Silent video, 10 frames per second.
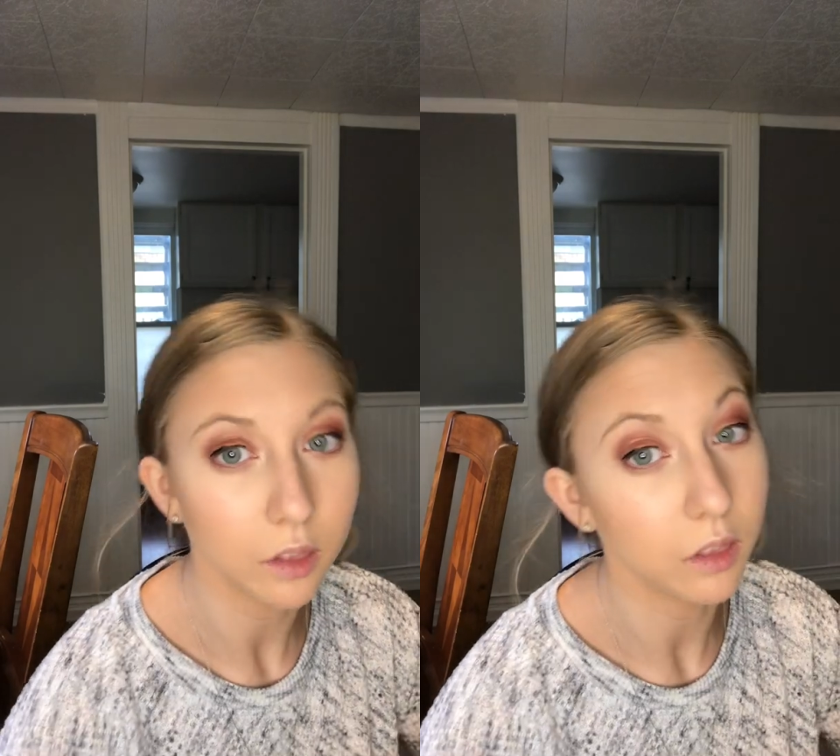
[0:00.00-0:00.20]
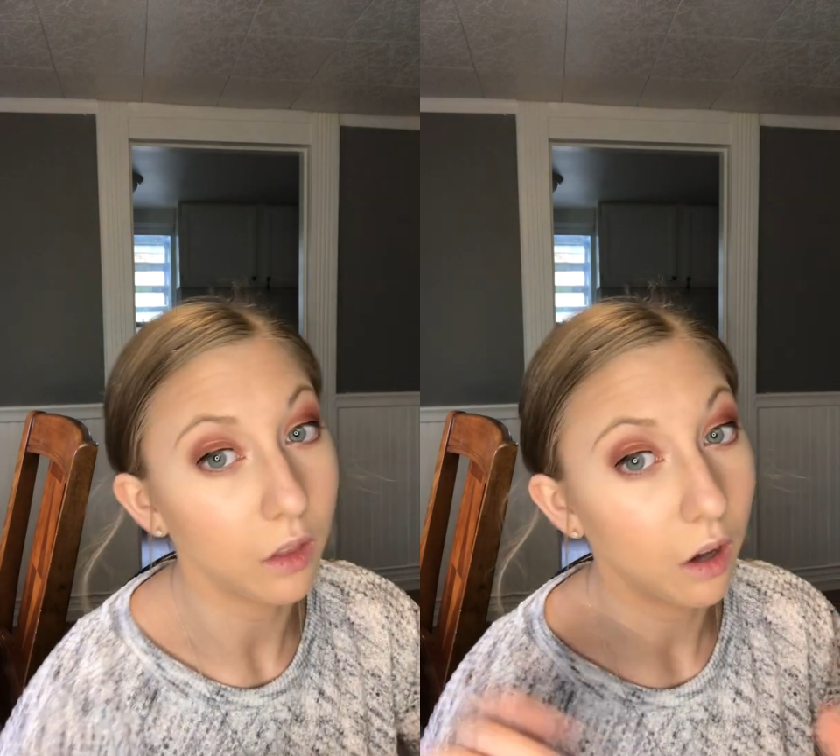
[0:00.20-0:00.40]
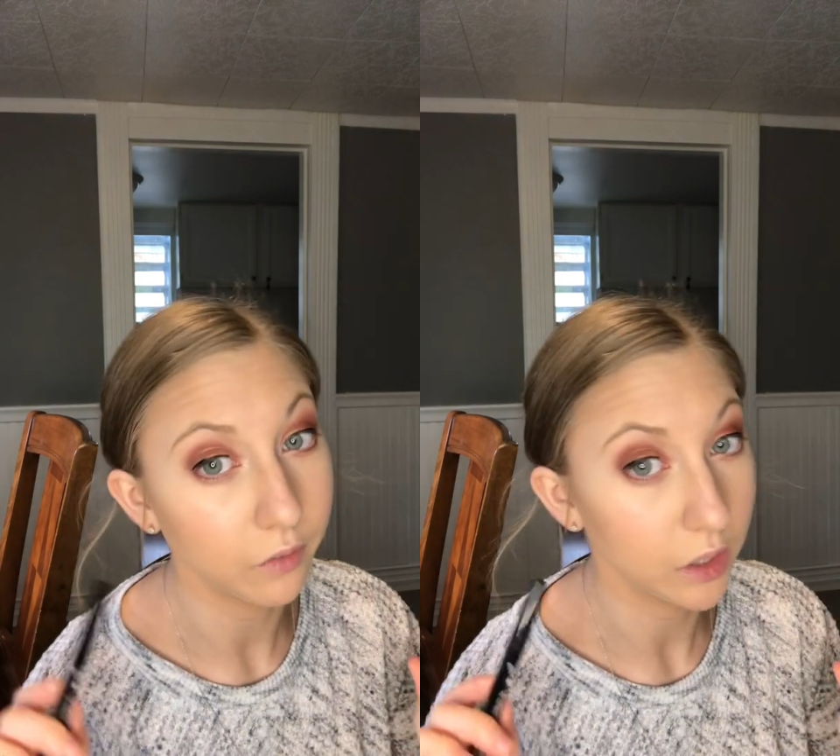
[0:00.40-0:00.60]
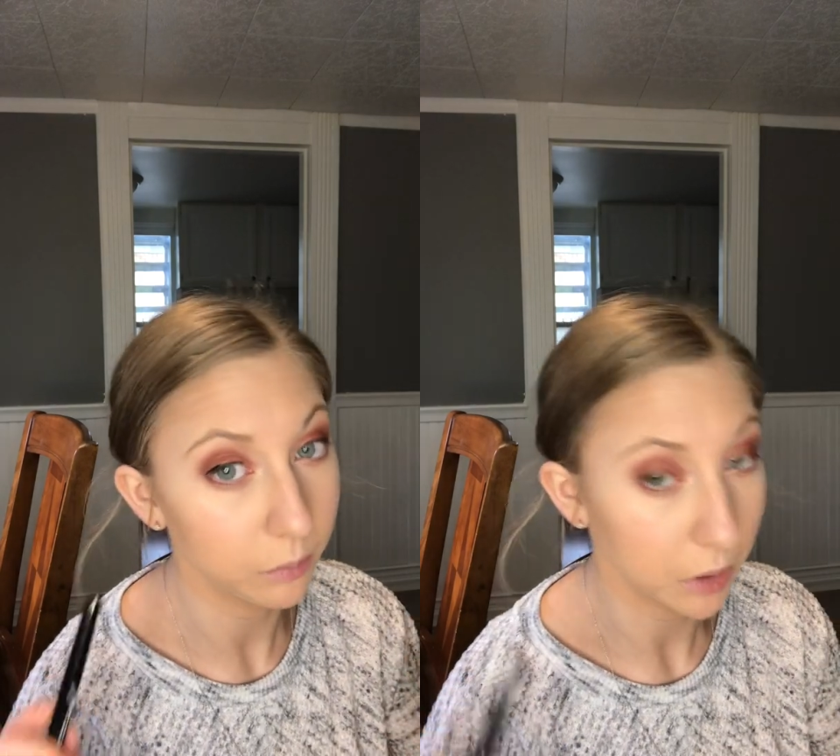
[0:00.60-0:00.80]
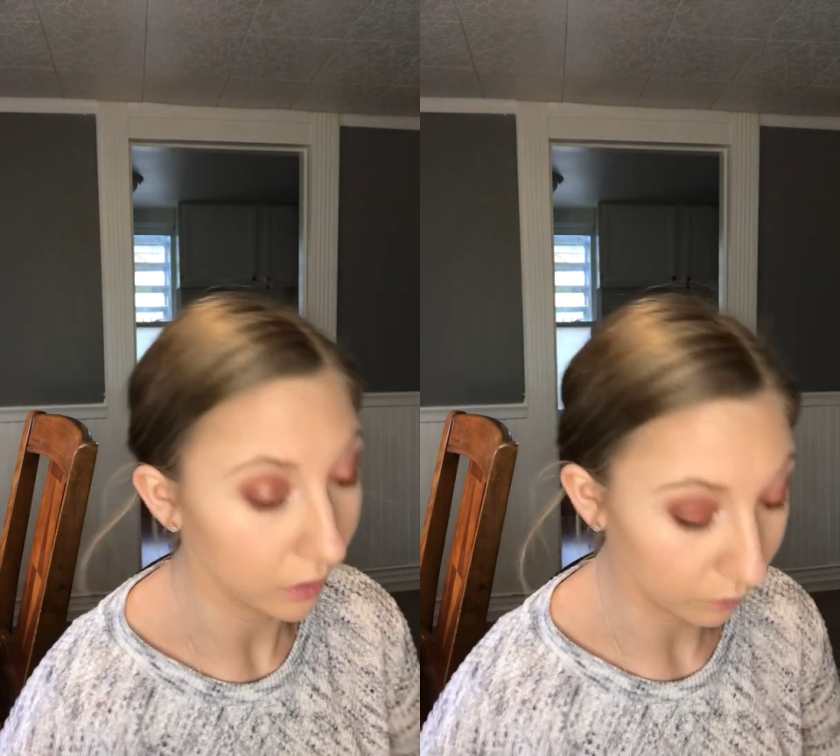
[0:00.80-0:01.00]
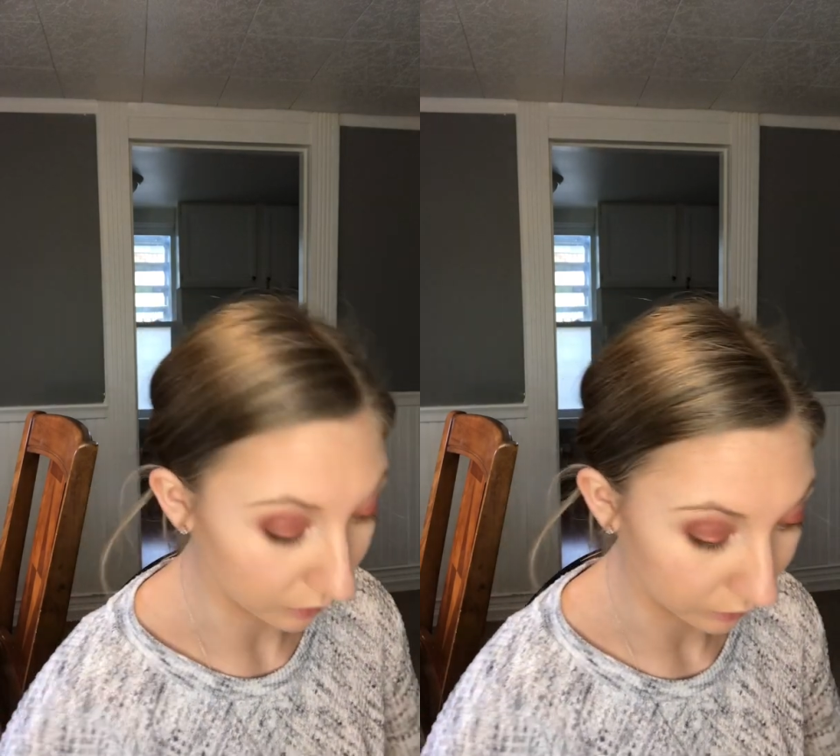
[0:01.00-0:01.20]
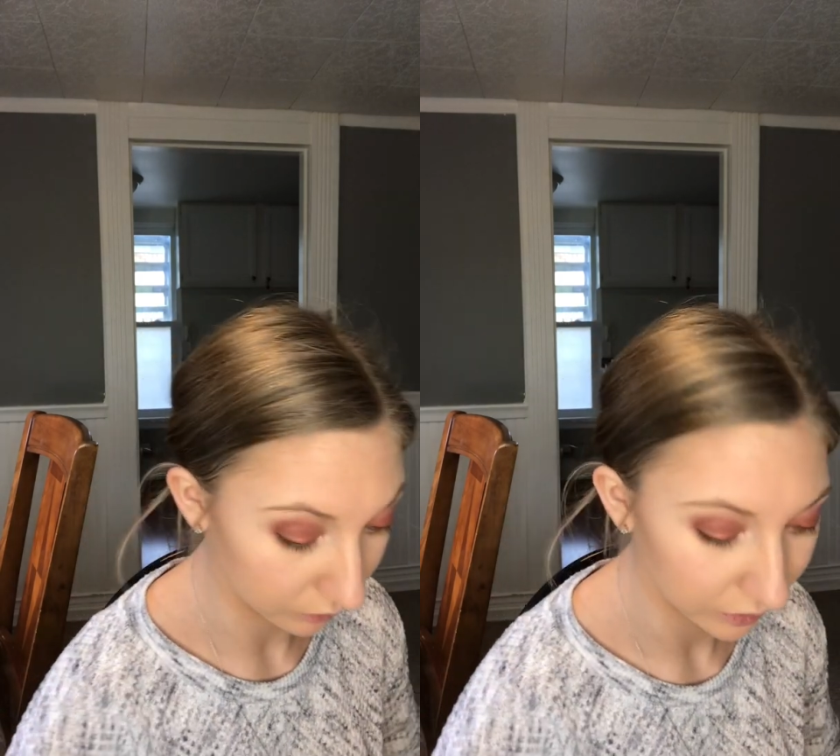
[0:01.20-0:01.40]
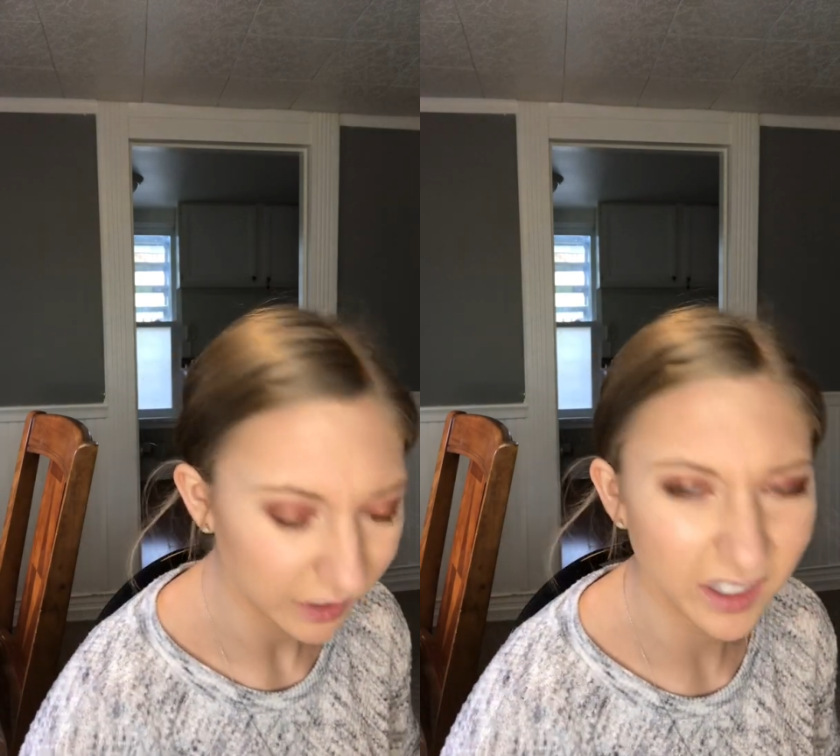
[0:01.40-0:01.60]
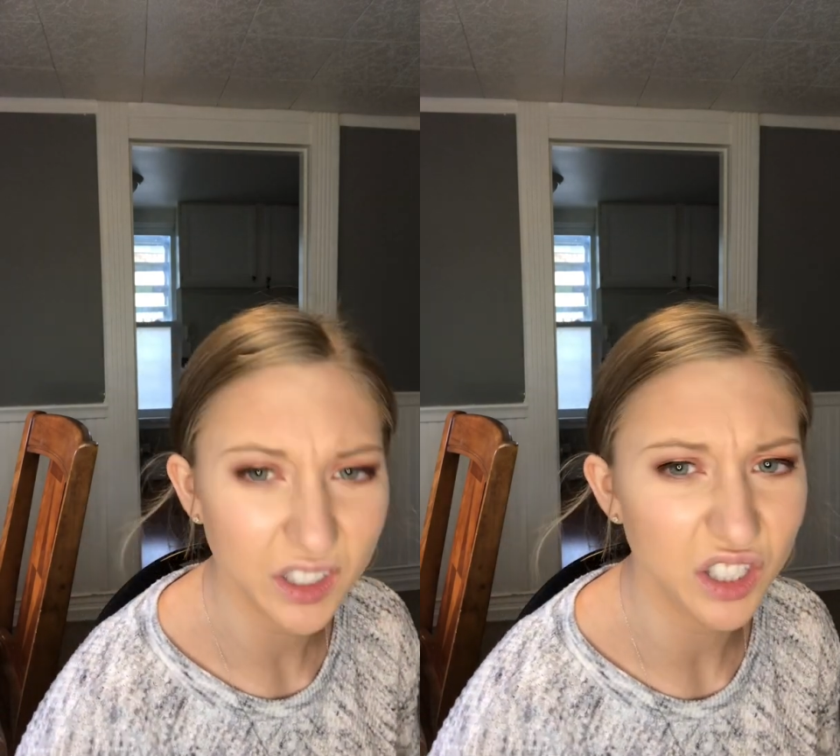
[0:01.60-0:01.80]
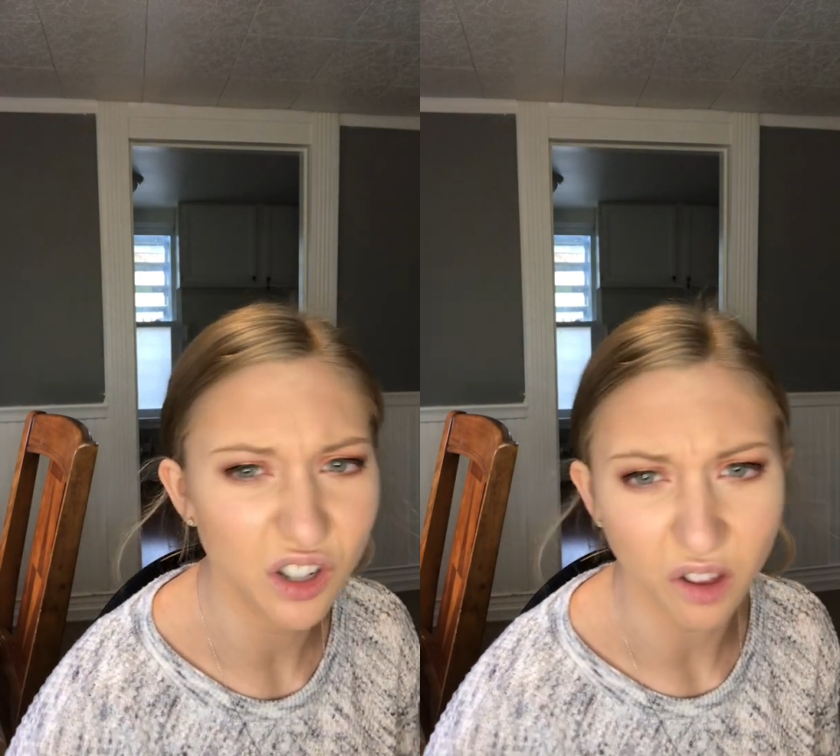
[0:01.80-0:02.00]
Love it, by the way. And
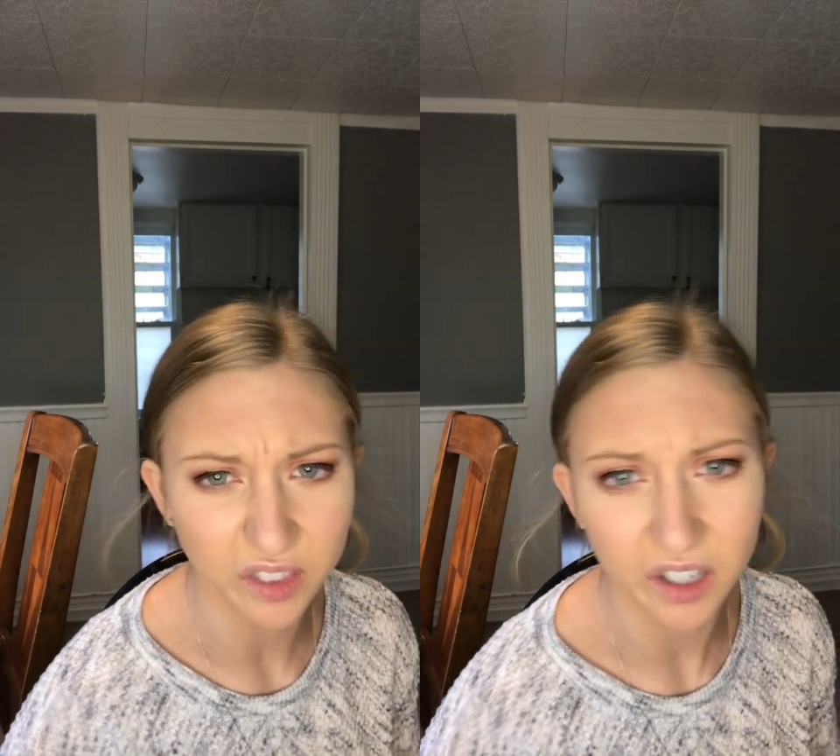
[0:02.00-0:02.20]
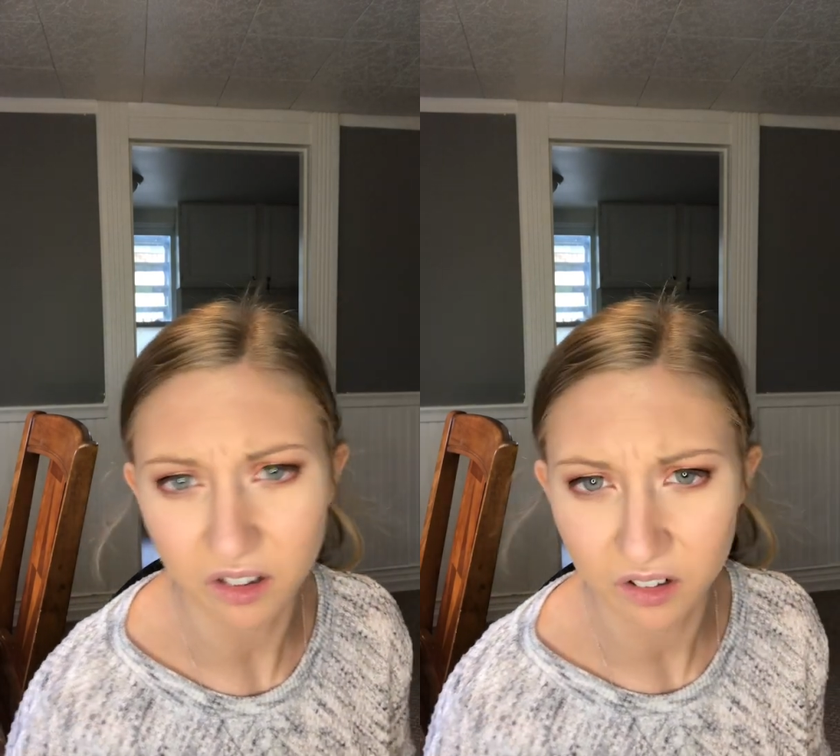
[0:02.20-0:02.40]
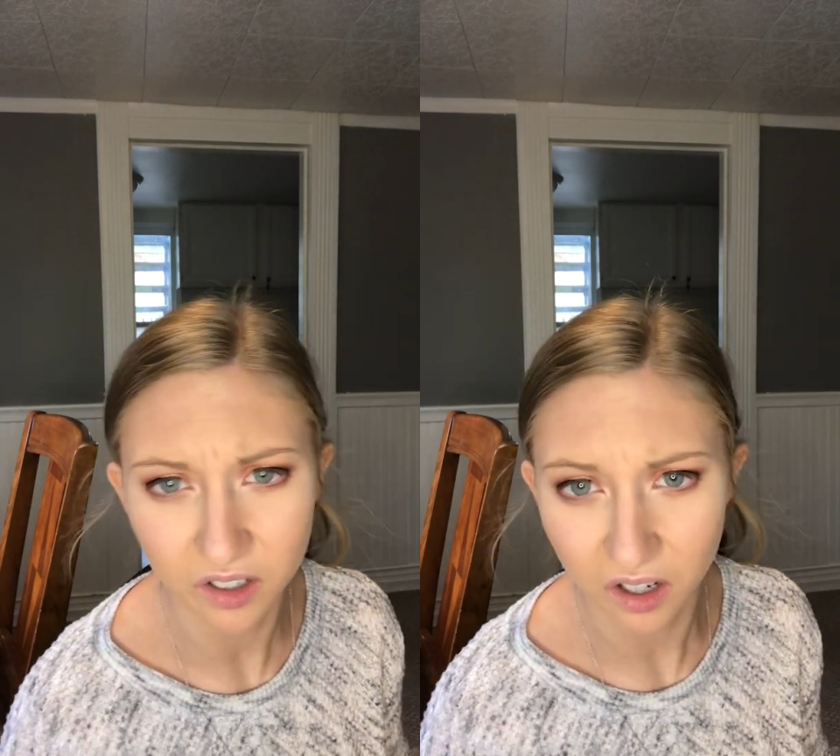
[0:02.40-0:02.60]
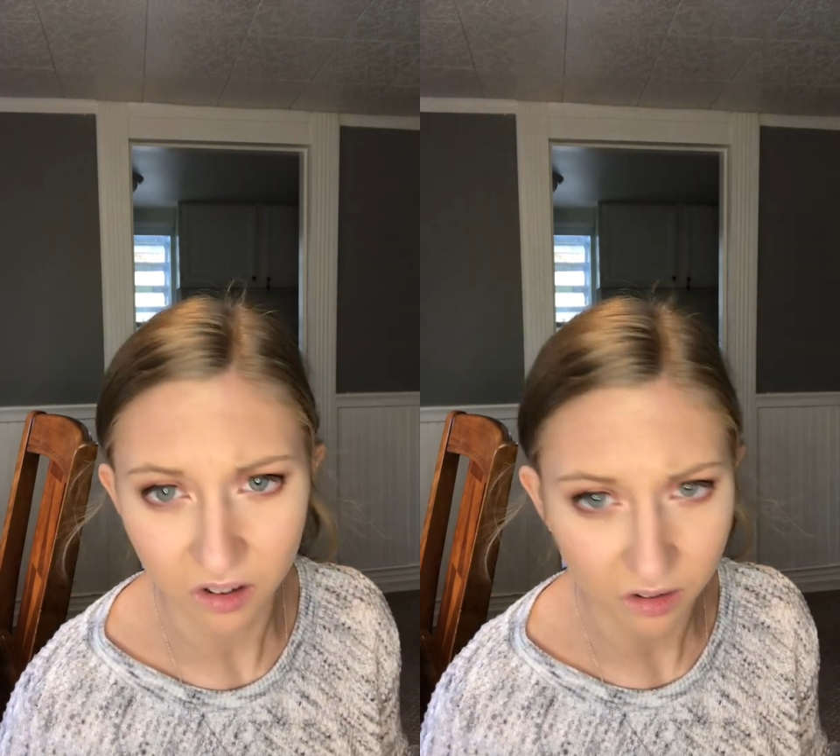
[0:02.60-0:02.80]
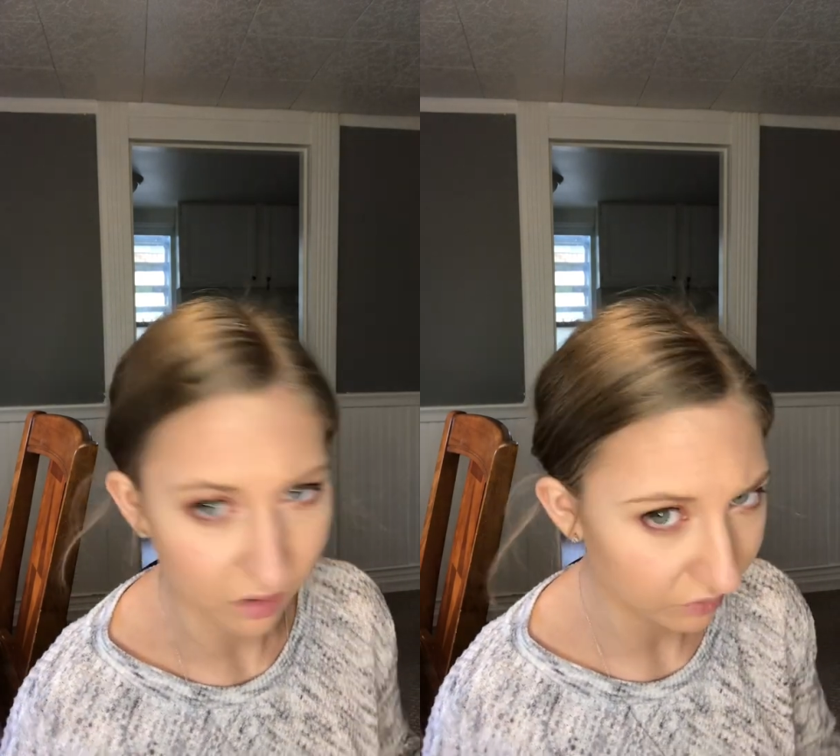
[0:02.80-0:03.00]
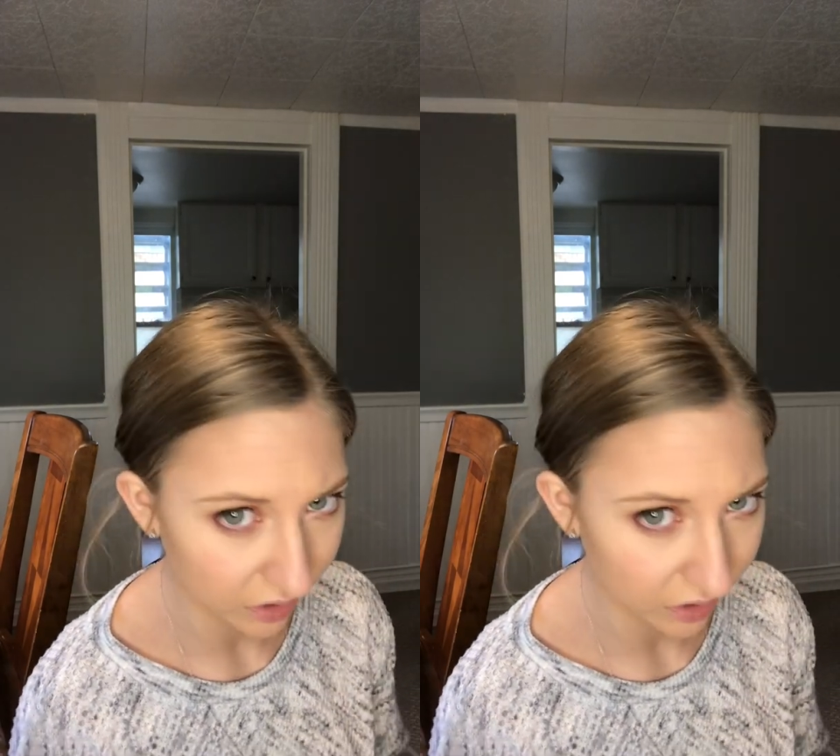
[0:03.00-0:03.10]
it's not that hard to get off.